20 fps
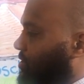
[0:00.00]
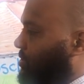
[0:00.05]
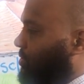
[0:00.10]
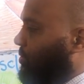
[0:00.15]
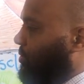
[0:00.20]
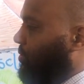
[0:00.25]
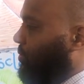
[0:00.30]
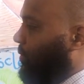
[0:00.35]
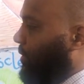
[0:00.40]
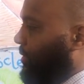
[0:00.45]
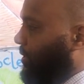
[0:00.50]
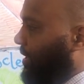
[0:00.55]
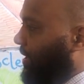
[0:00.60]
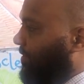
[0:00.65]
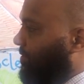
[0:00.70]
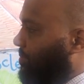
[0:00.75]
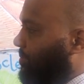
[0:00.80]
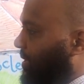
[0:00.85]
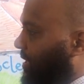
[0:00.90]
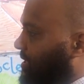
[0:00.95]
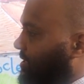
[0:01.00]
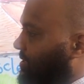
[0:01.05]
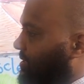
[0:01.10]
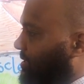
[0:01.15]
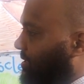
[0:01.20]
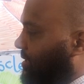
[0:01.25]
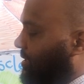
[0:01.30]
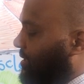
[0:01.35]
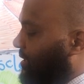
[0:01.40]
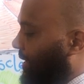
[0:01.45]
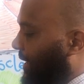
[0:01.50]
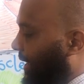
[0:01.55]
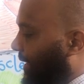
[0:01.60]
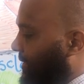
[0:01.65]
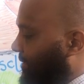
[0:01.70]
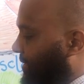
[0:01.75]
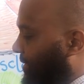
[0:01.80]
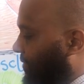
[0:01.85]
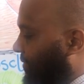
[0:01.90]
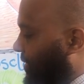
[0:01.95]
two, where you have mixed
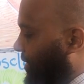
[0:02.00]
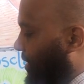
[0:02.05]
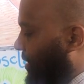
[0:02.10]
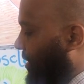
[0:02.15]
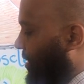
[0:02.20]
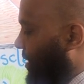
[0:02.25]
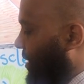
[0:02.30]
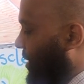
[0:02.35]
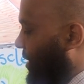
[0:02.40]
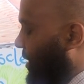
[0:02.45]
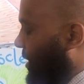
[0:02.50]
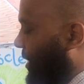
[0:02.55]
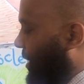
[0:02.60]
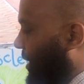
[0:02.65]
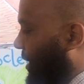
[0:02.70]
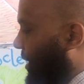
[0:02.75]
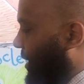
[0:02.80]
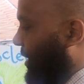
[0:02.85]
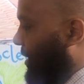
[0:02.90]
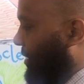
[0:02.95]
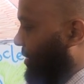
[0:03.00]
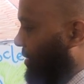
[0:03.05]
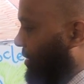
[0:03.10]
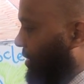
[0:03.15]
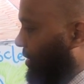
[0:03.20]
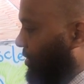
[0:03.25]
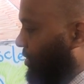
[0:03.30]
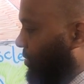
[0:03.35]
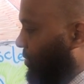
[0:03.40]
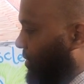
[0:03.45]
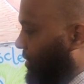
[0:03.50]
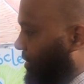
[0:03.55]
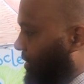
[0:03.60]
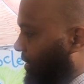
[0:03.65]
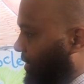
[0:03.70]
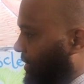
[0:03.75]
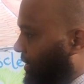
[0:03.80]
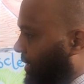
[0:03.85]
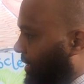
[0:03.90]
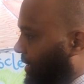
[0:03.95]
activity, and you will
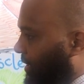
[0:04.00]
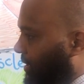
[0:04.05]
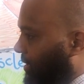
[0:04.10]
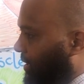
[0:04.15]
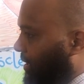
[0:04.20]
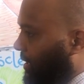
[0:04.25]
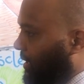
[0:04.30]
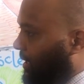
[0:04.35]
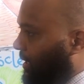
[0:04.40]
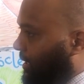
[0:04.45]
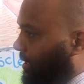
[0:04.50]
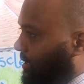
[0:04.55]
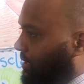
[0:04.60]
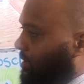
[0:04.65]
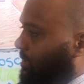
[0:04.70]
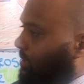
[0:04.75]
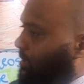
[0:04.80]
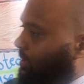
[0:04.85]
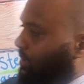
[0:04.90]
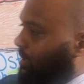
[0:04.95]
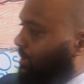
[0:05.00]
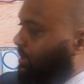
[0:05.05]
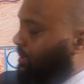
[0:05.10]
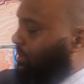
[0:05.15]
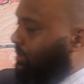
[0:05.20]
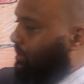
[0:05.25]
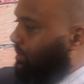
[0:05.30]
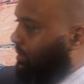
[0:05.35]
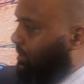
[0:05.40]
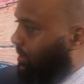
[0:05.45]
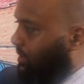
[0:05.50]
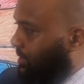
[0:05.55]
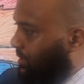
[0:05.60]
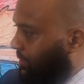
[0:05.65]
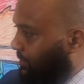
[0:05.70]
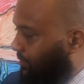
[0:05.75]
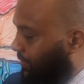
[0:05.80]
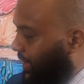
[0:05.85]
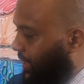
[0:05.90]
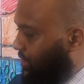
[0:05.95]
see that in the
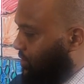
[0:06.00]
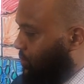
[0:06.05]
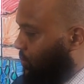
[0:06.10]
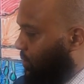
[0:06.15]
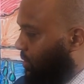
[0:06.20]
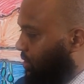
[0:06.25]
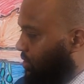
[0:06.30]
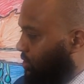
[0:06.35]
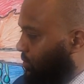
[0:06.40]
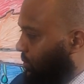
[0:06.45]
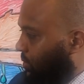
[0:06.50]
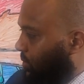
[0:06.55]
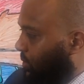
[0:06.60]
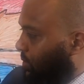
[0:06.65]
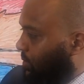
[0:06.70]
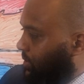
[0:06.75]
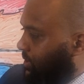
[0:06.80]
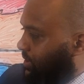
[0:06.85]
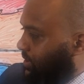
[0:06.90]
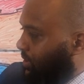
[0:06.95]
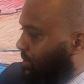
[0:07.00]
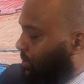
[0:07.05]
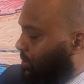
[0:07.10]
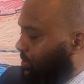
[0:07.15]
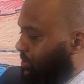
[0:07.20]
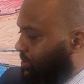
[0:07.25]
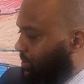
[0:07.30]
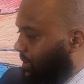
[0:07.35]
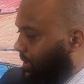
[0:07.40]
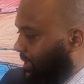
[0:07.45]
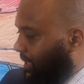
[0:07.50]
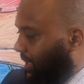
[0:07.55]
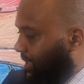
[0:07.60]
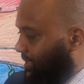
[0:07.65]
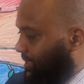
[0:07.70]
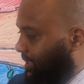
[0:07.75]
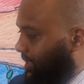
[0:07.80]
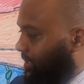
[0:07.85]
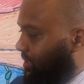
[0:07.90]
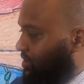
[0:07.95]
phase one you will only see
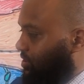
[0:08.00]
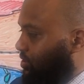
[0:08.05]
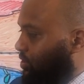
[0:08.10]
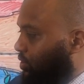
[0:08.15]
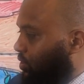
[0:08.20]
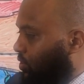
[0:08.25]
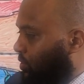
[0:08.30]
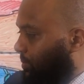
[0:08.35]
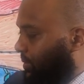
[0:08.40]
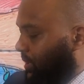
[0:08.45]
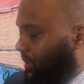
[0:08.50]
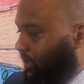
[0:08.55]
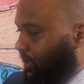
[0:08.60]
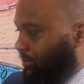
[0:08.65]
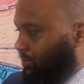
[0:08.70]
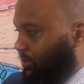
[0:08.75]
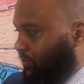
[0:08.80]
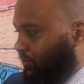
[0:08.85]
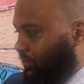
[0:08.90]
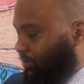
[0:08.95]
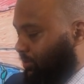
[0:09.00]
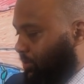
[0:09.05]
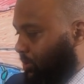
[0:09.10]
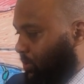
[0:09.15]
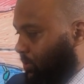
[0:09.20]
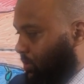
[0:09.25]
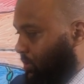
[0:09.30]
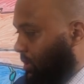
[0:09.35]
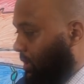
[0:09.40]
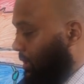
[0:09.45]
osteoclast. There is no buildup of the bone,